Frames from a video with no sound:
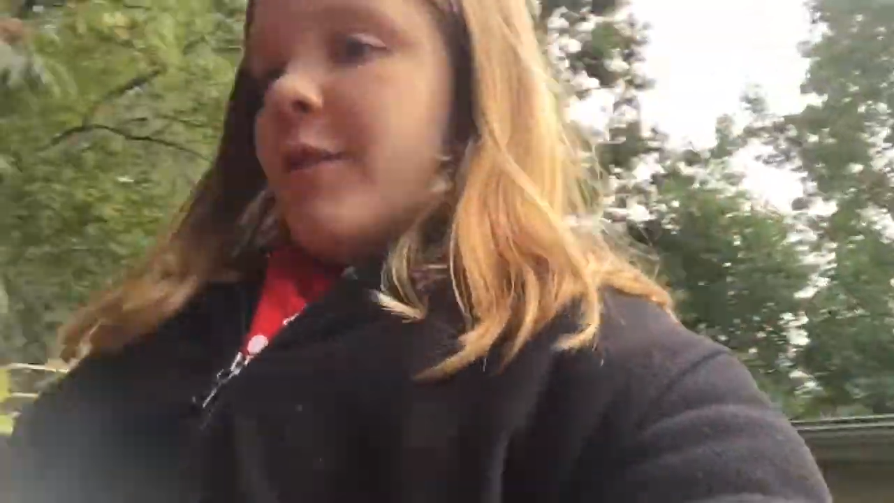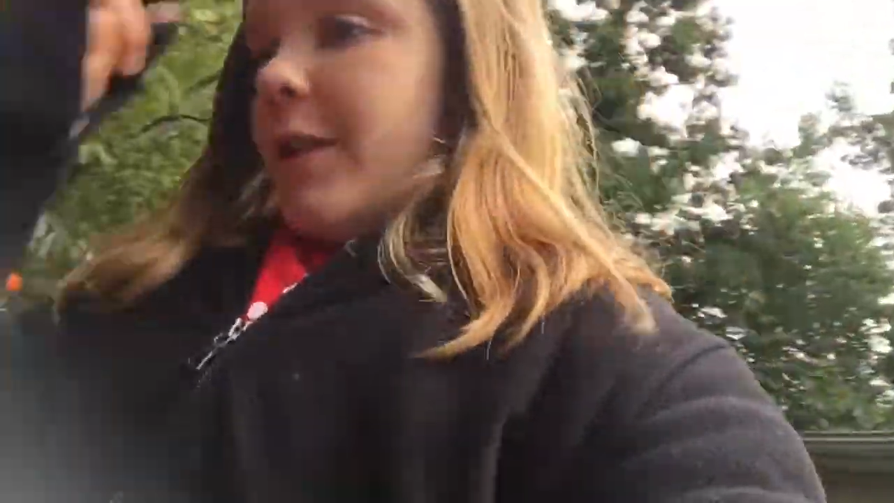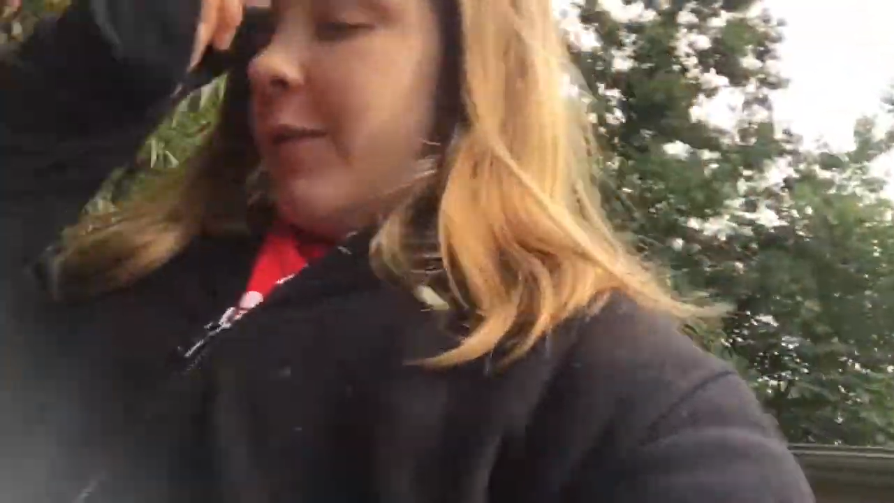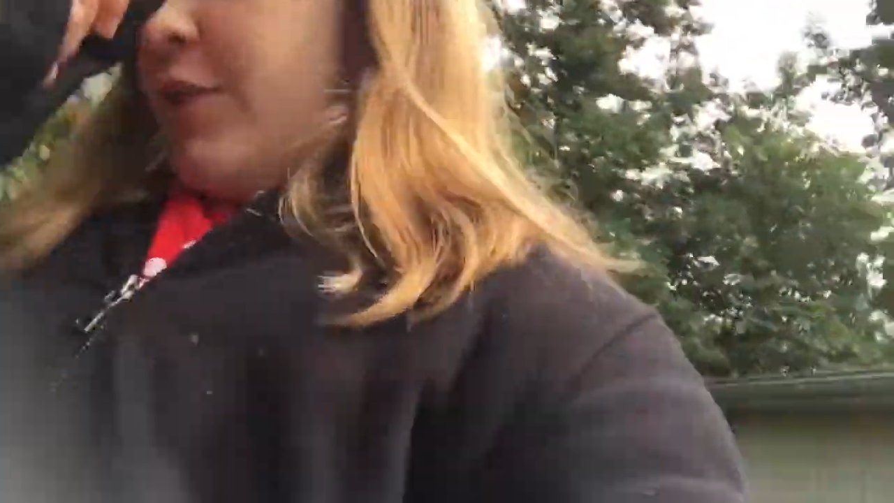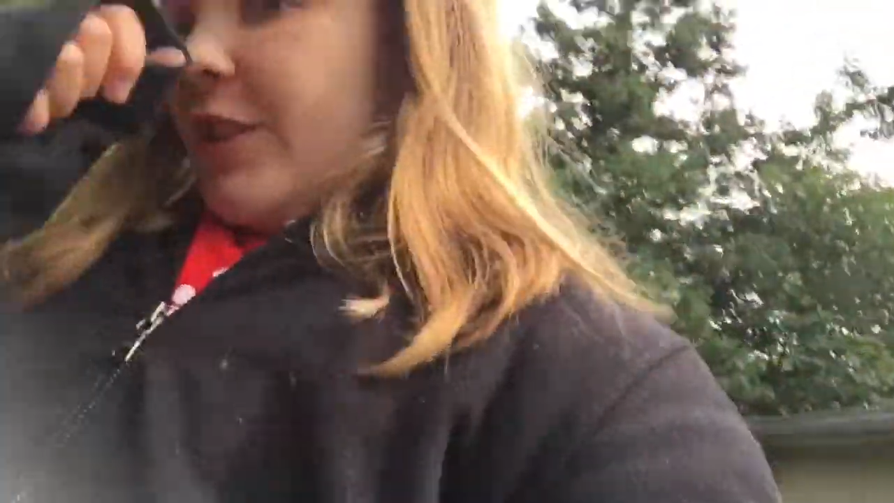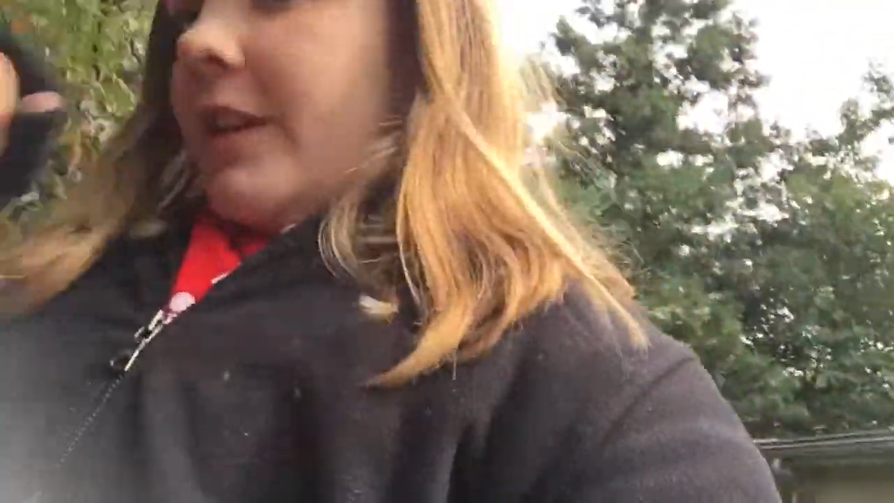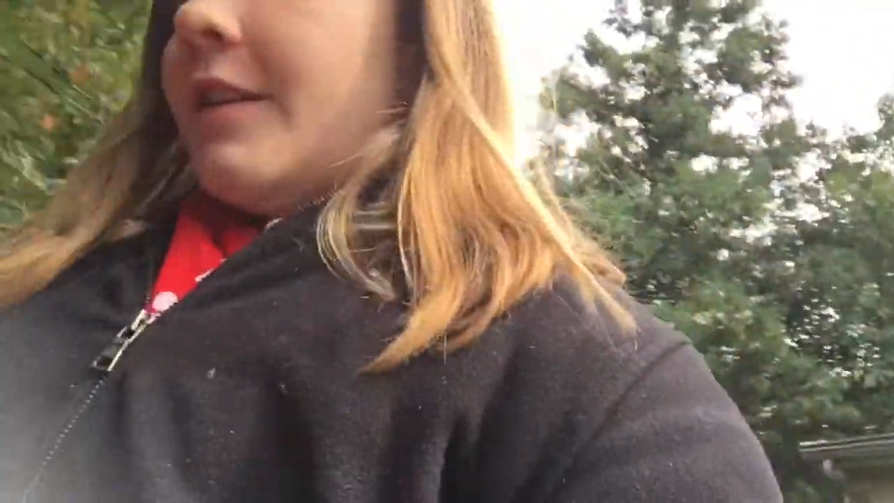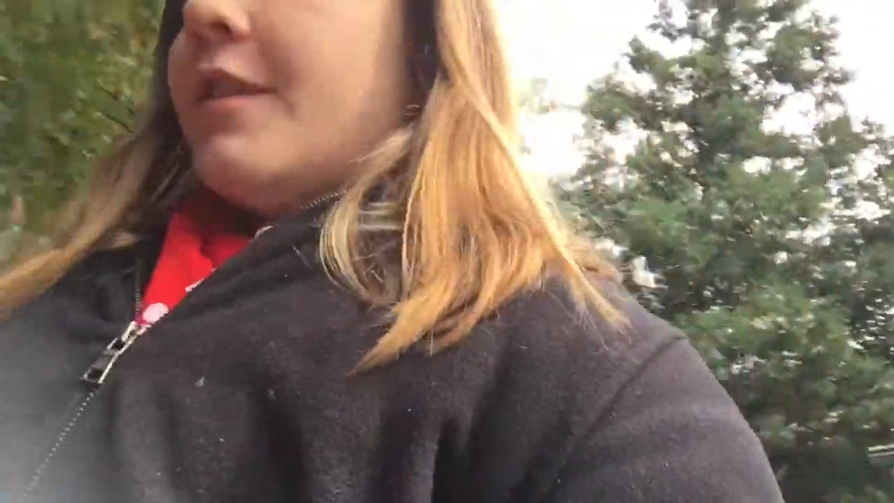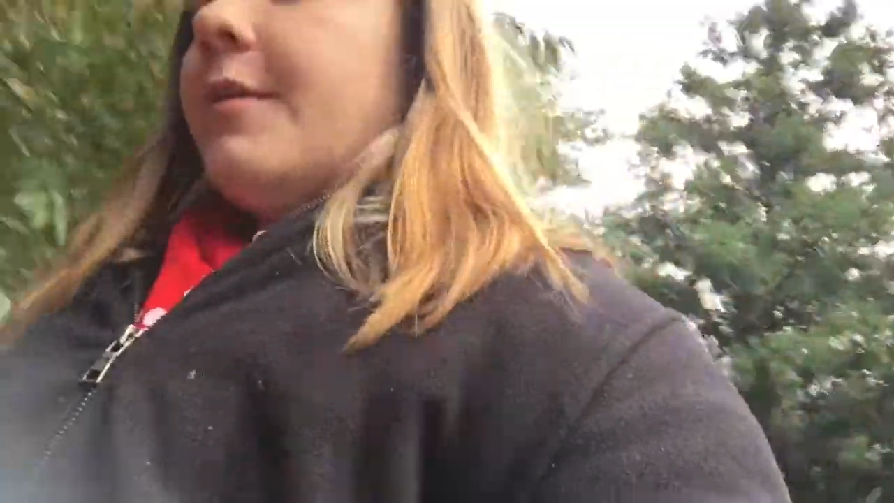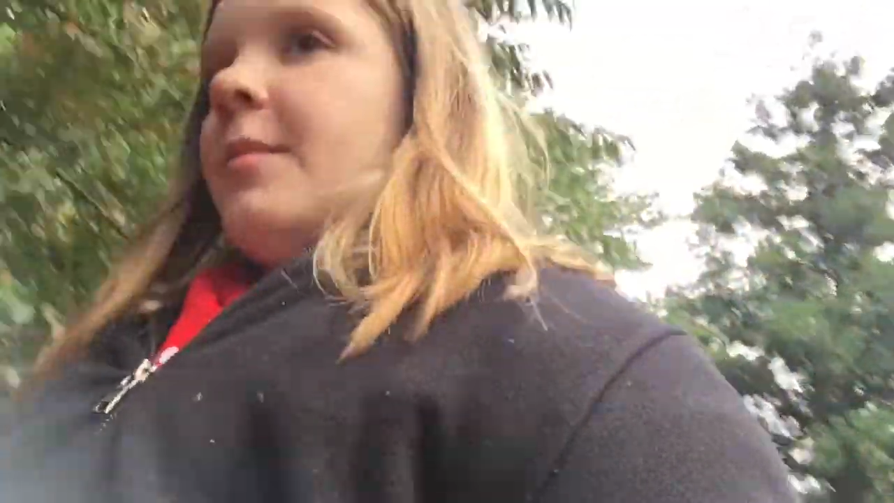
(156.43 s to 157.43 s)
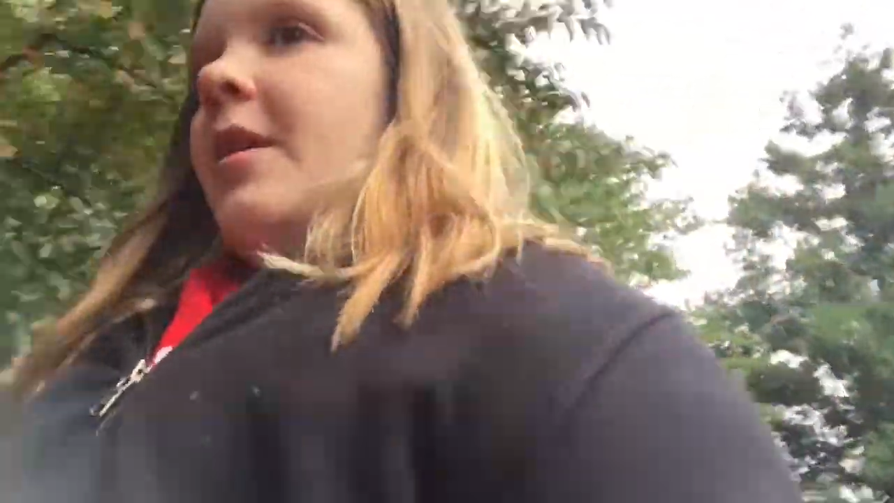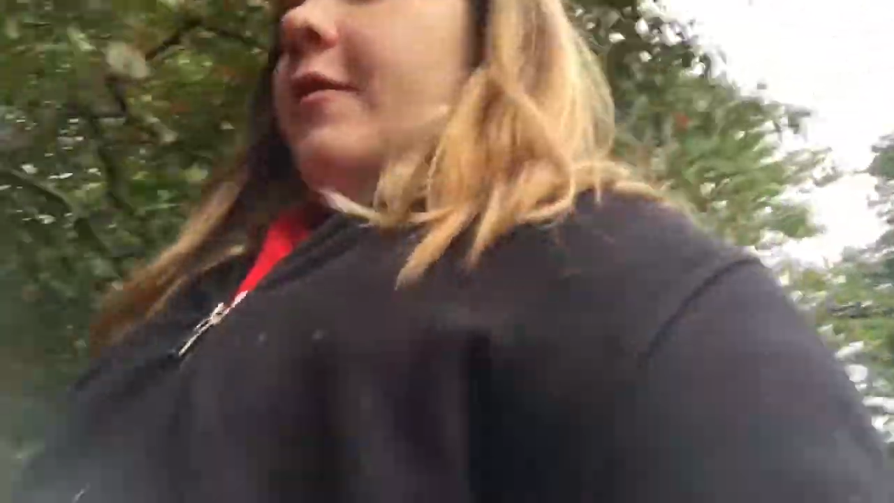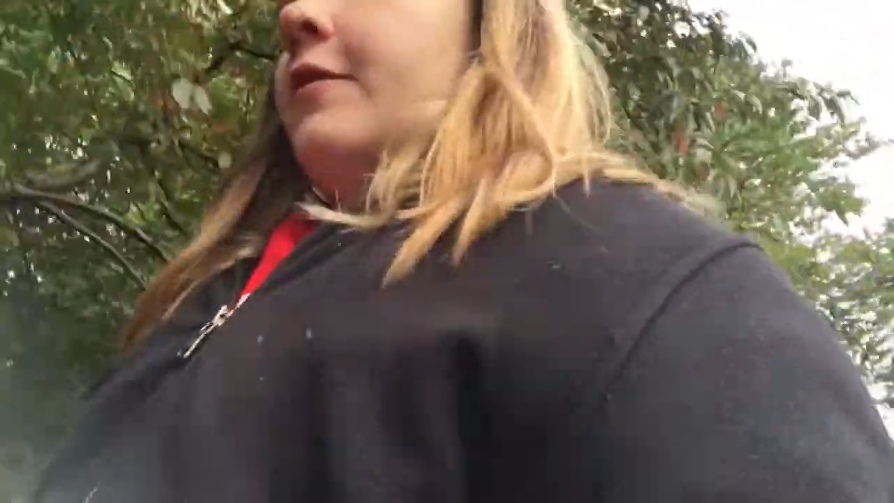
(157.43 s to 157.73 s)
Wait, we should get a thumbnail